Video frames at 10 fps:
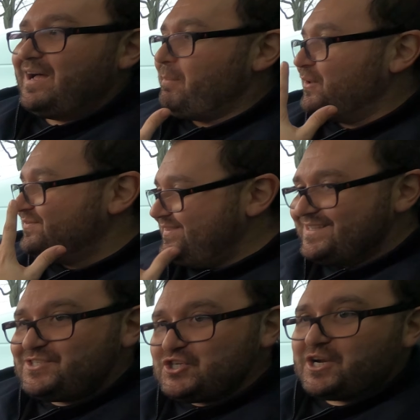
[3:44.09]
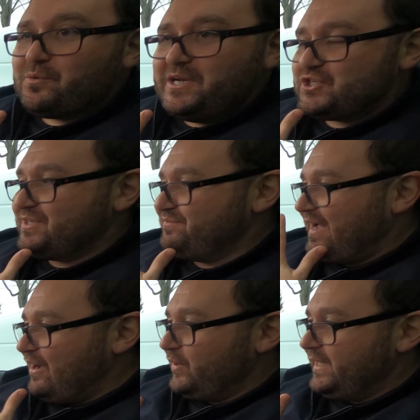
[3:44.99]
about this generation of
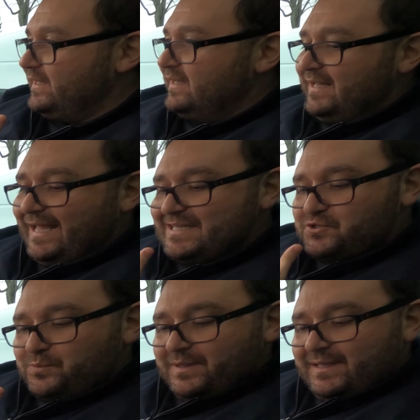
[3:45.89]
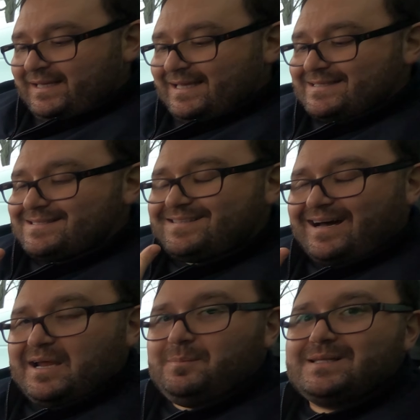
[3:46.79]
Audi, it's really its
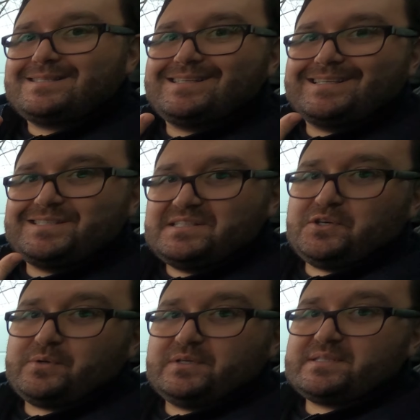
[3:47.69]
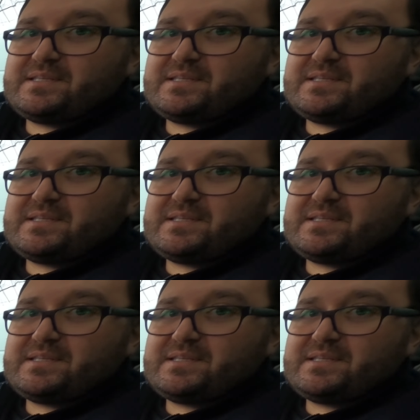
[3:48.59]
timeless exterior